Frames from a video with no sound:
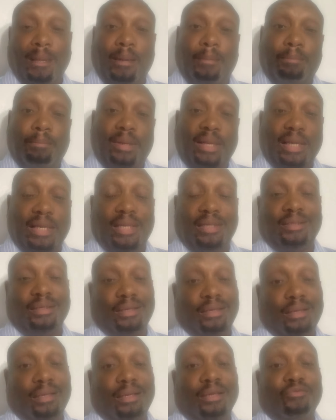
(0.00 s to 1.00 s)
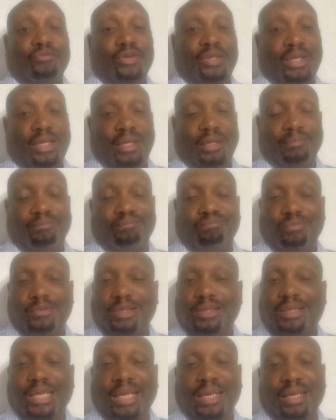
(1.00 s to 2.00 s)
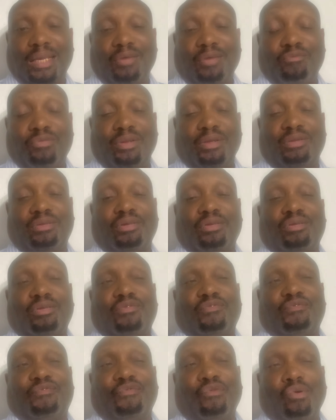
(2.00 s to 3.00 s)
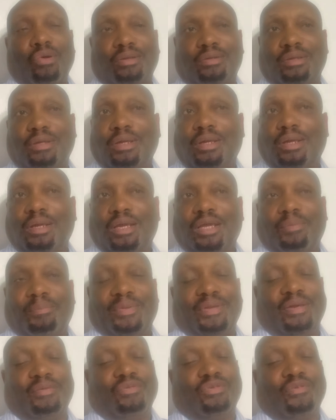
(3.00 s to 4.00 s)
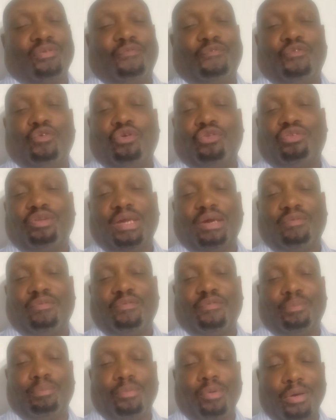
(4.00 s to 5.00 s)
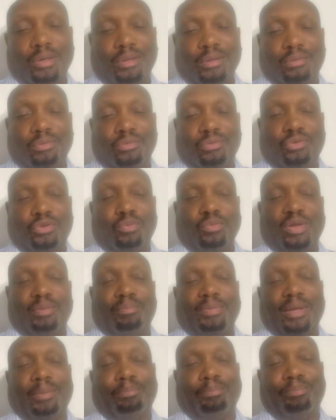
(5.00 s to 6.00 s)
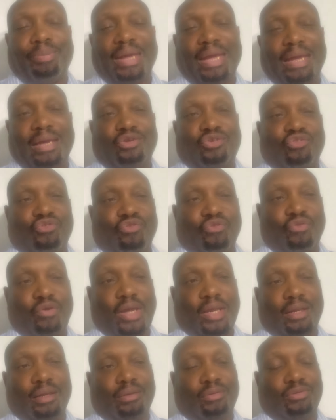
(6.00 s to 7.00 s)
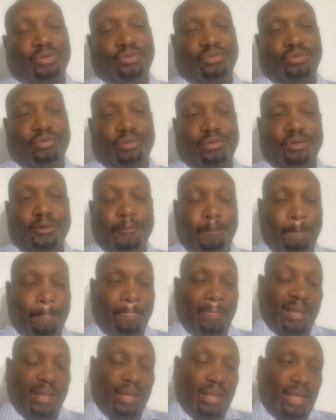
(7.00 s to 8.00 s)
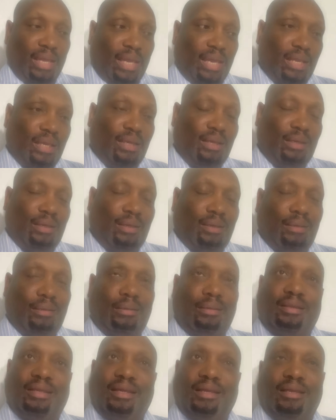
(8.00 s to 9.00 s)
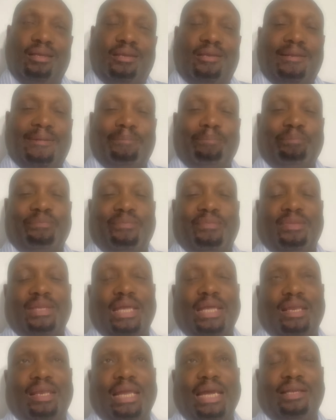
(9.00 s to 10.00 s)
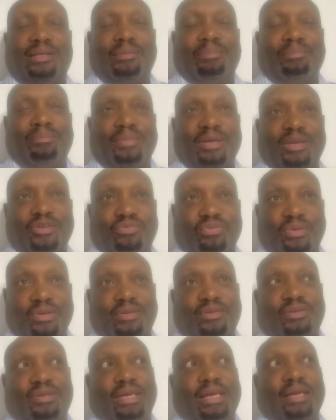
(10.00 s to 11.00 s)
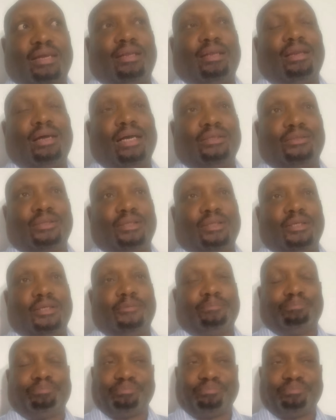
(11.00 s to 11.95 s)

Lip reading: But like I tell y'all every day, the data they release us is false. It meant to give us a false narrative of the market so we can make bad trading decisions. And the other thing is, they like to mess with us psychologically.